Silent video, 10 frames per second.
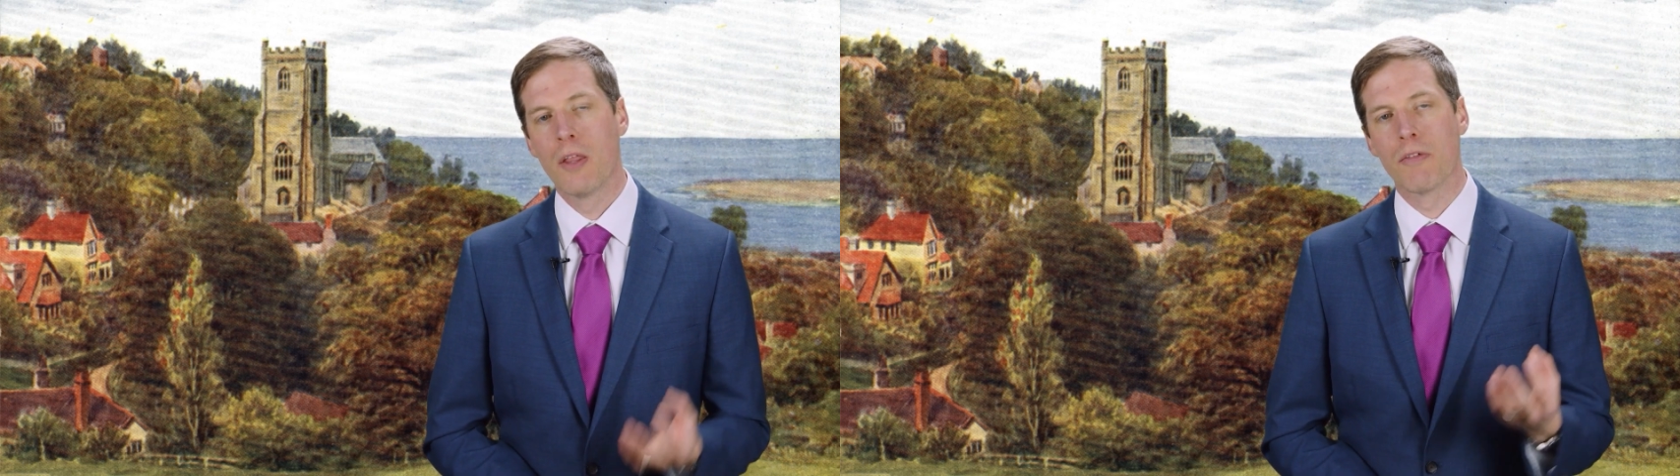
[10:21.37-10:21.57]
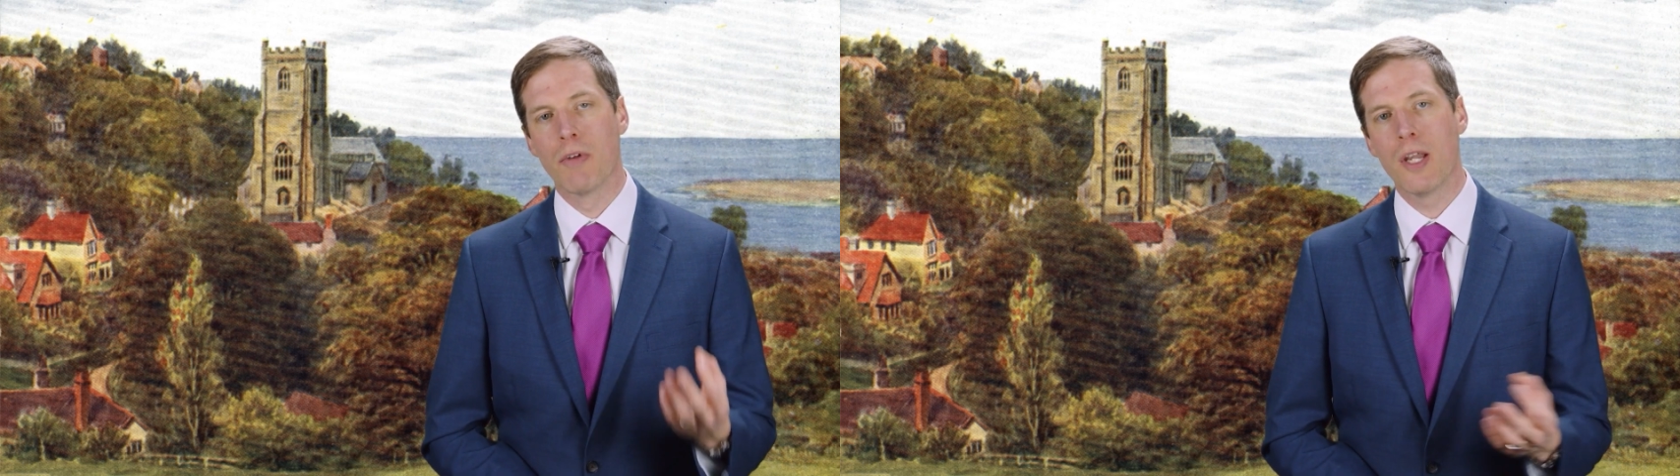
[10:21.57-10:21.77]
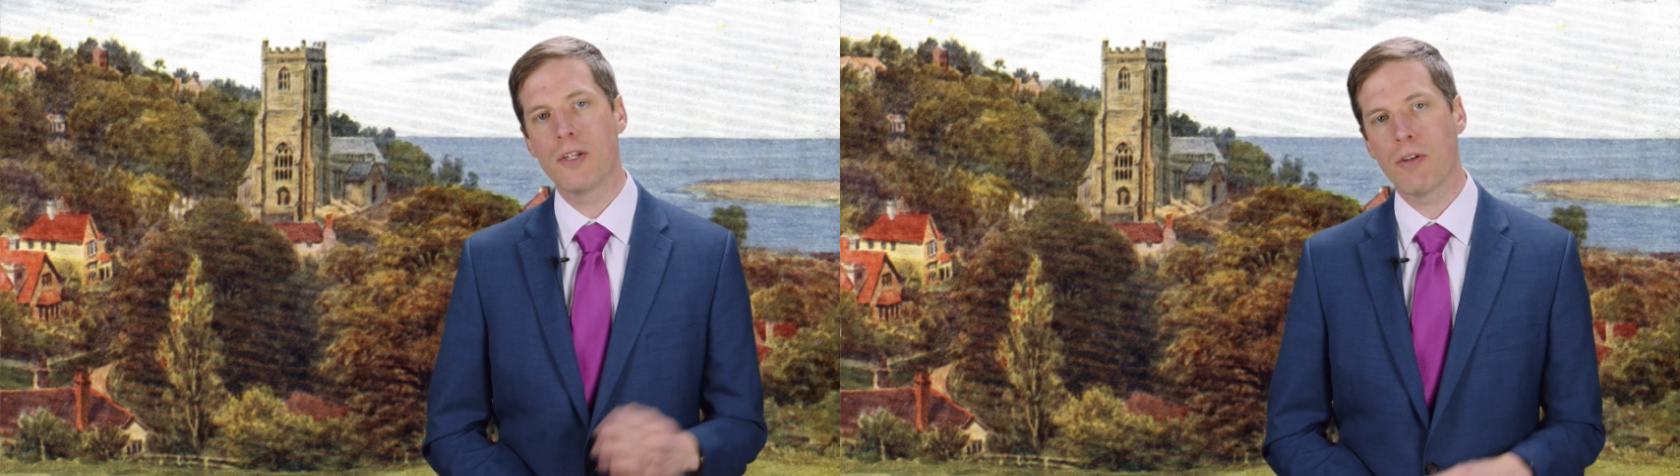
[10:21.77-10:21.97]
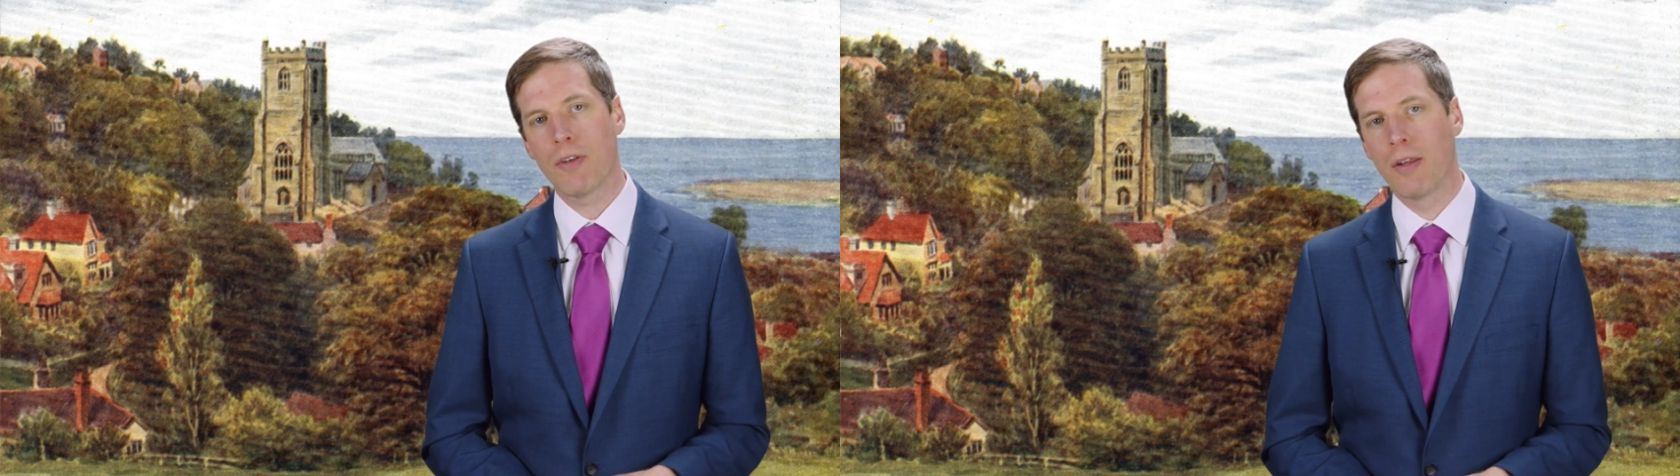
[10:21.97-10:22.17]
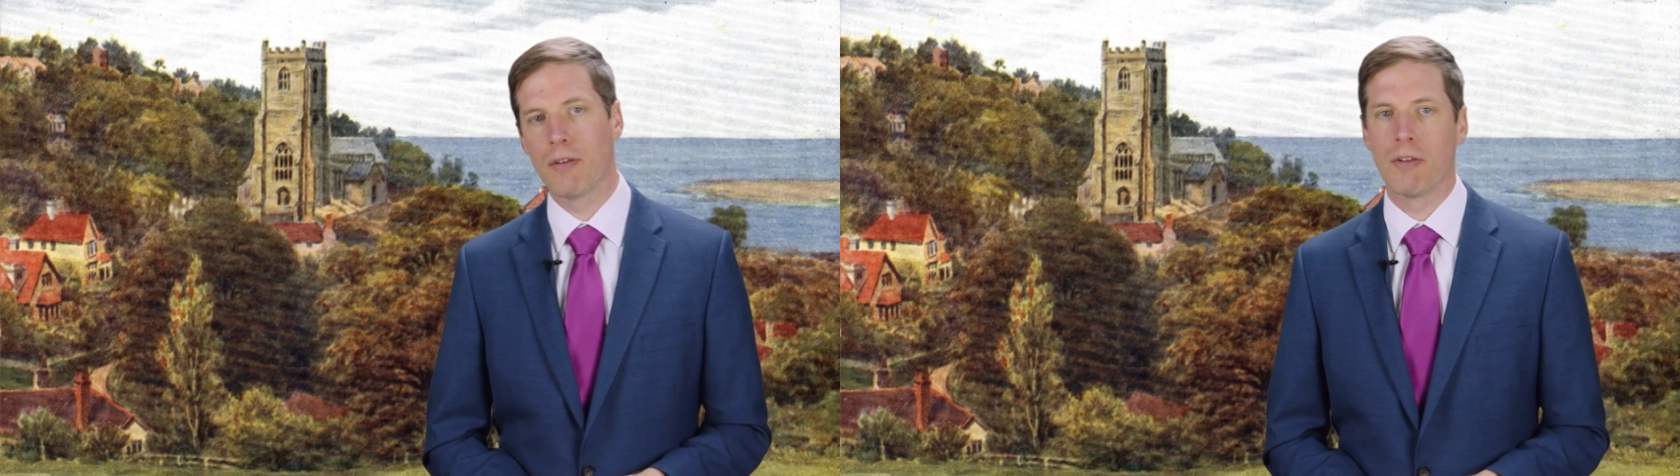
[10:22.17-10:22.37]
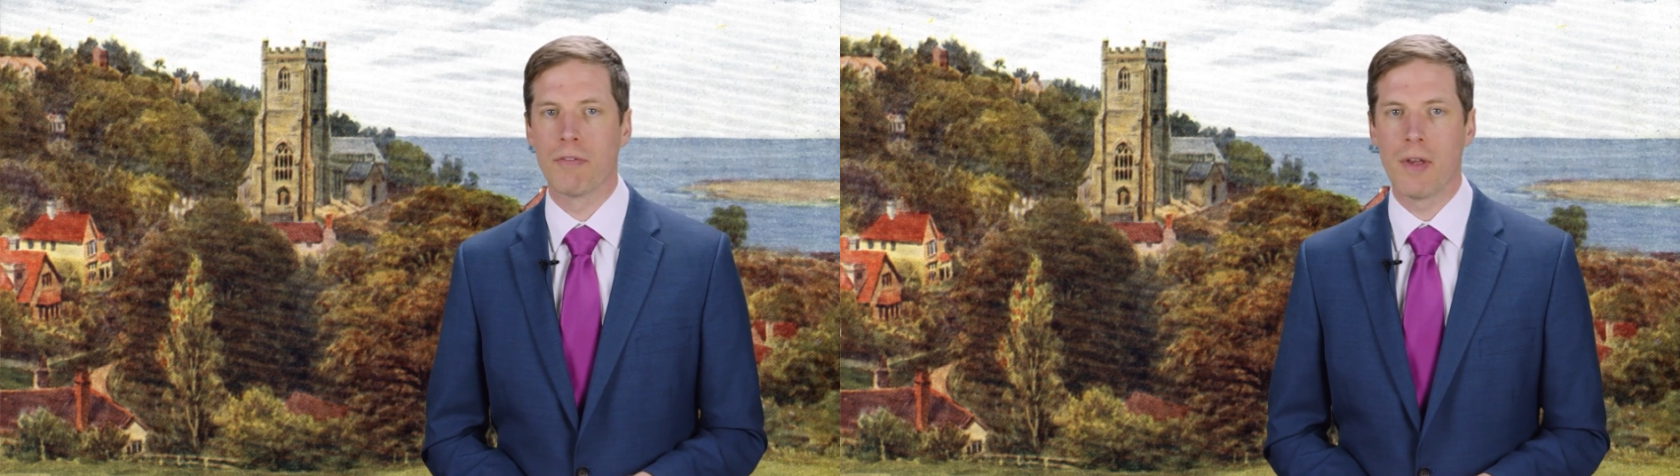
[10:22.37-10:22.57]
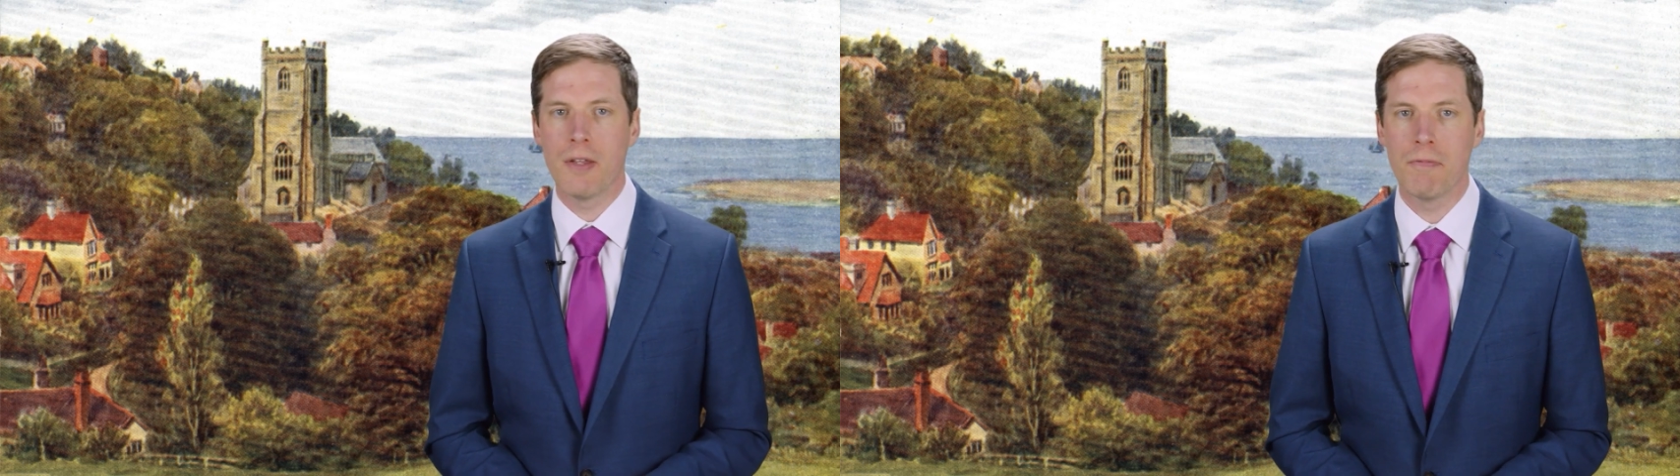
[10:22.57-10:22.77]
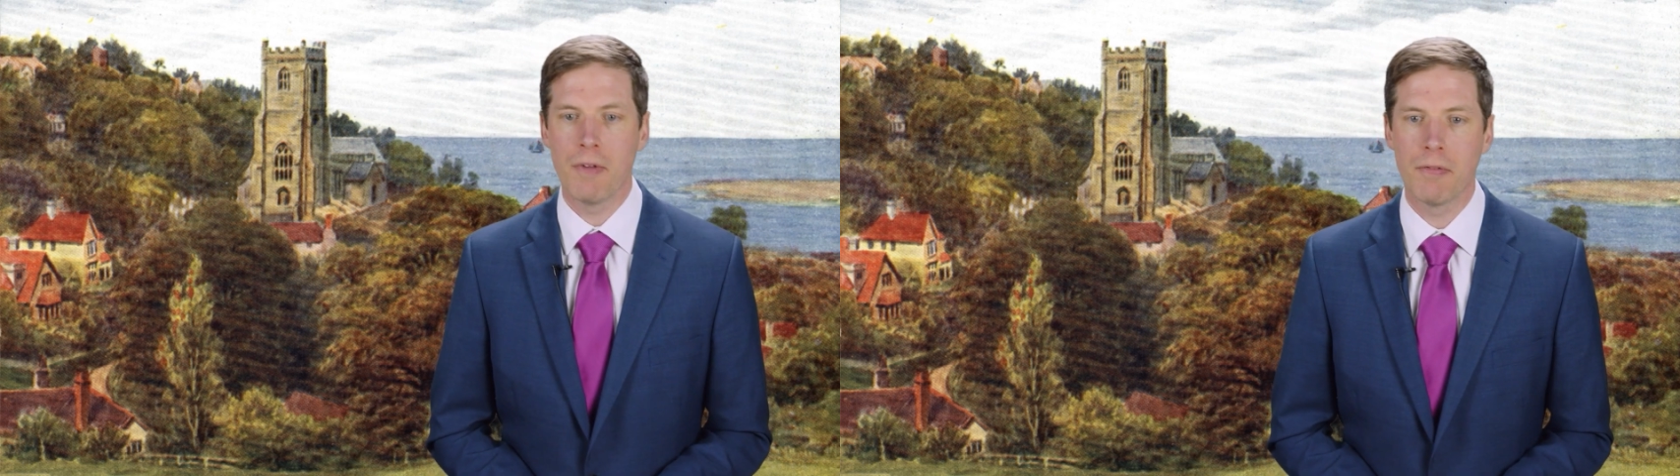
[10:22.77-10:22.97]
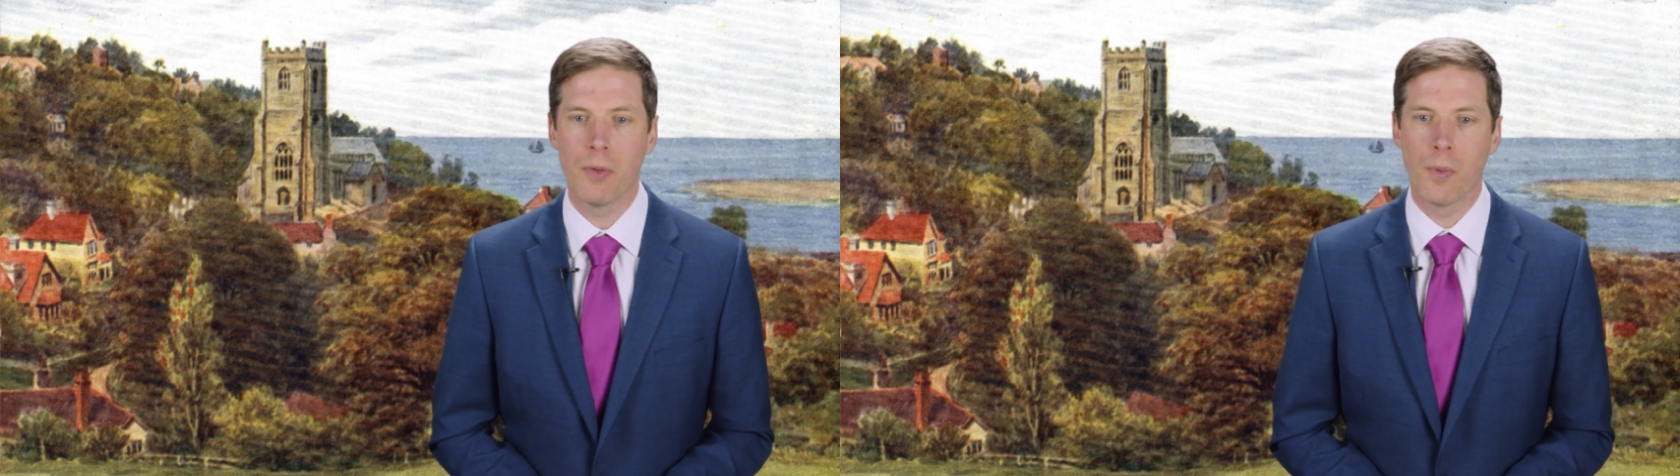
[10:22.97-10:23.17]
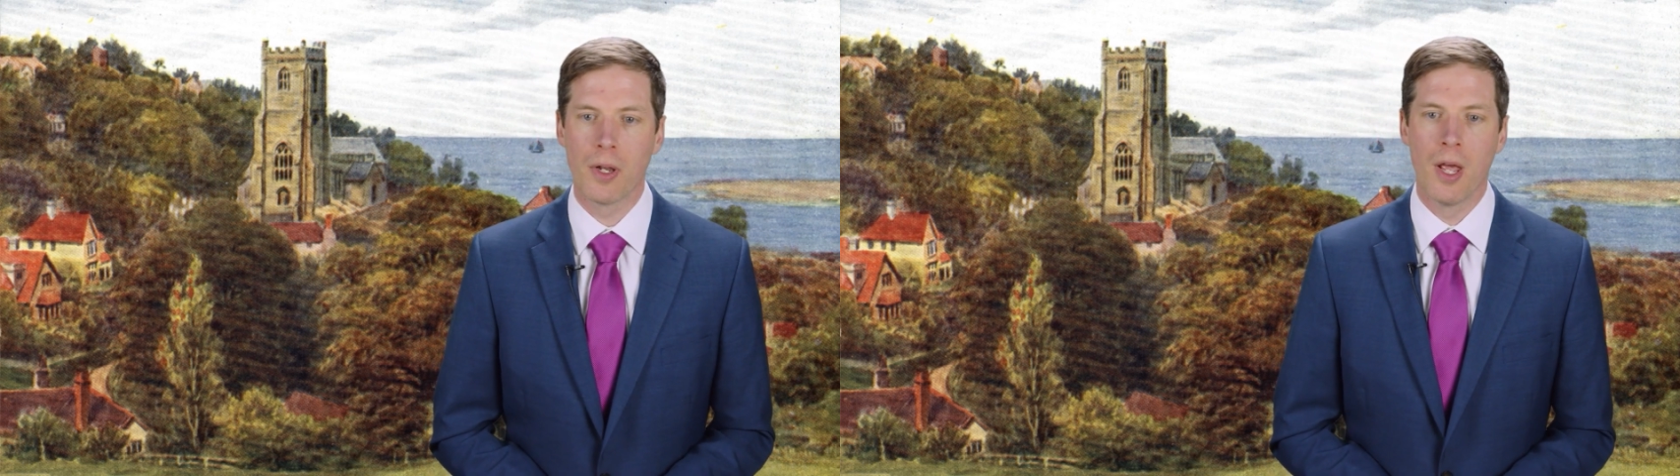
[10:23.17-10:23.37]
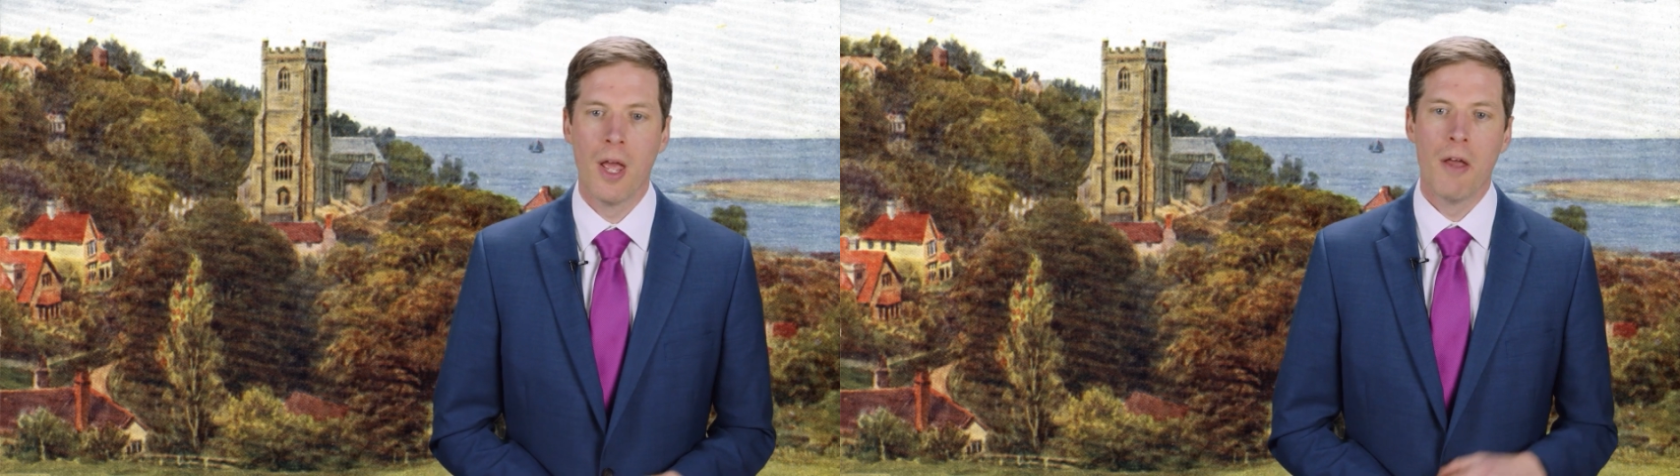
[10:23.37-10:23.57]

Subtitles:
The religious census of 1851